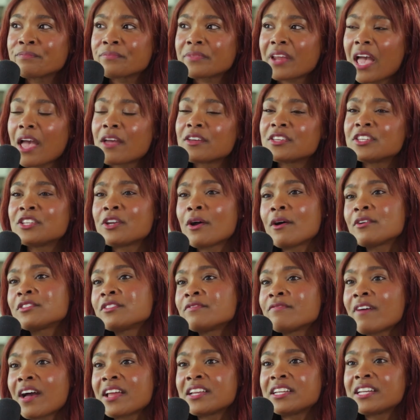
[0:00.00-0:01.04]
I was
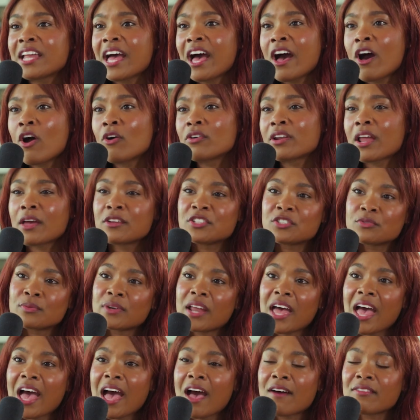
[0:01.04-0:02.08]
invited out and I just want
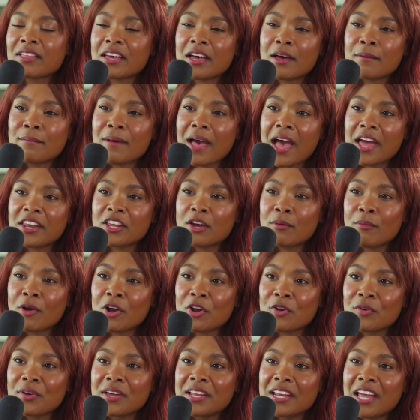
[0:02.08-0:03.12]
to have like a patio
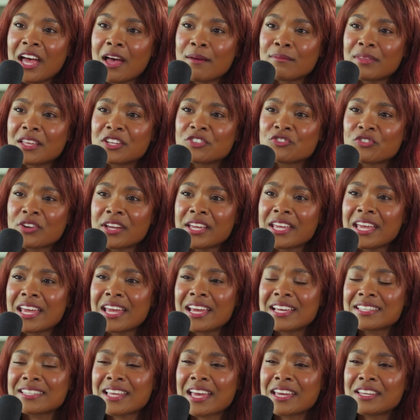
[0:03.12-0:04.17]
margarita. I'm like drinking
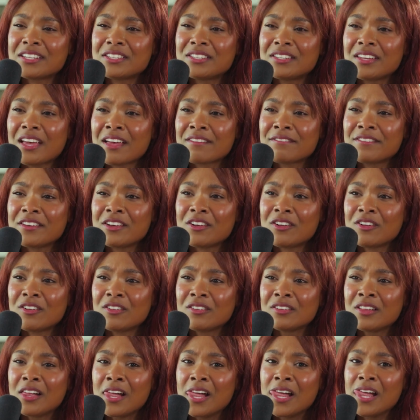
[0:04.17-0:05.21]
because I
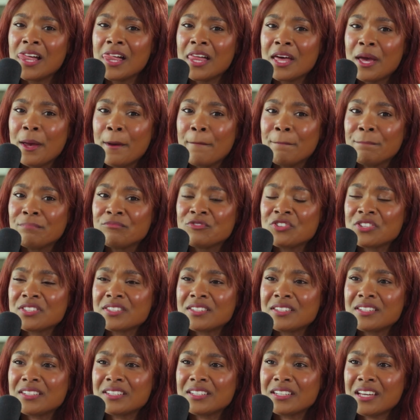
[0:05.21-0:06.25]
feel
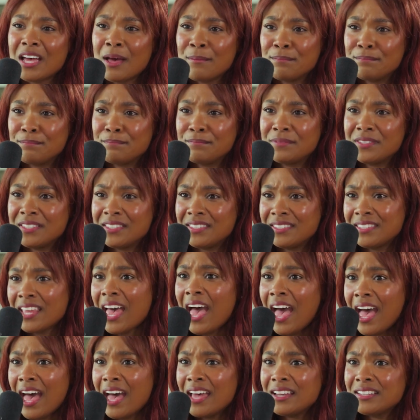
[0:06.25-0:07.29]
just
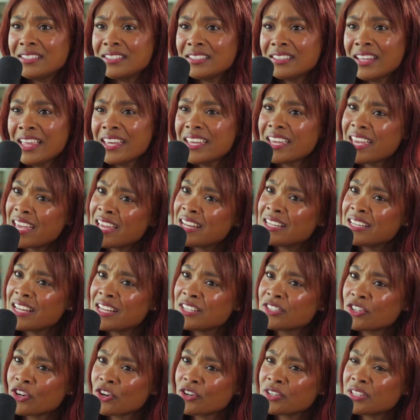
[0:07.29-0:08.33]
upset, like
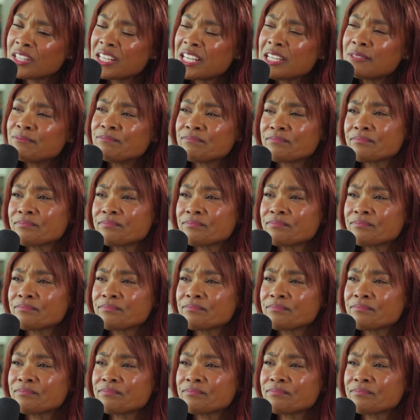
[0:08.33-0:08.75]
internally.